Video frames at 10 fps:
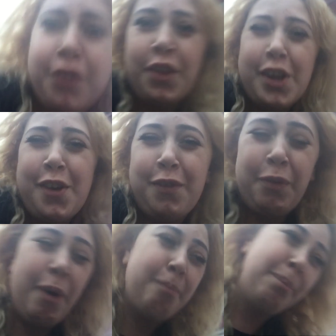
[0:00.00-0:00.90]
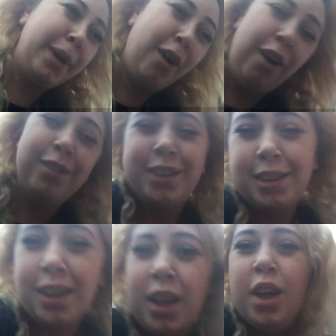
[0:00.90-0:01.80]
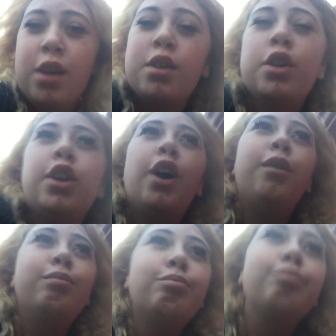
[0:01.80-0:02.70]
to the other one because, you know,